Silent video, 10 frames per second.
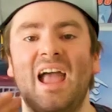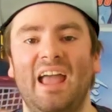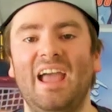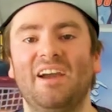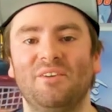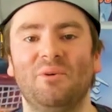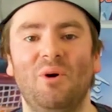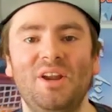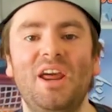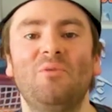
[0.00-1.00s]
Hey
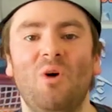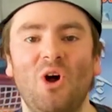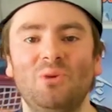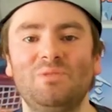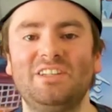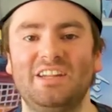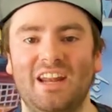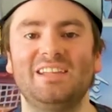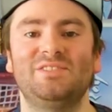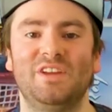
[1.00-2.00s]
everyone, and welcome to
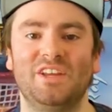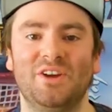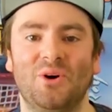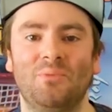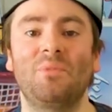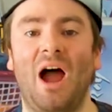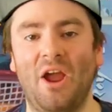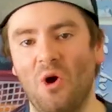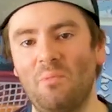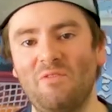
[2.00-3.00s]
today's video. I
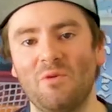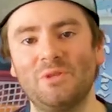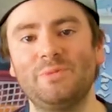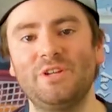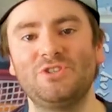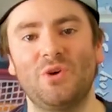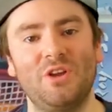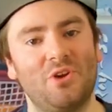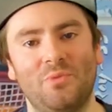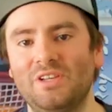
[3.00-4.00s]
hope everyone's been
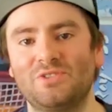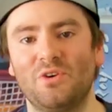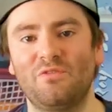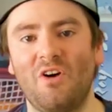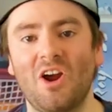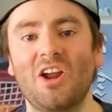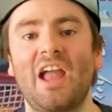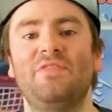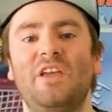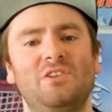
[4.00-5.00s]
enjoying their week so far,
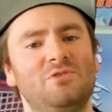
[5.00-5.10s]
and thank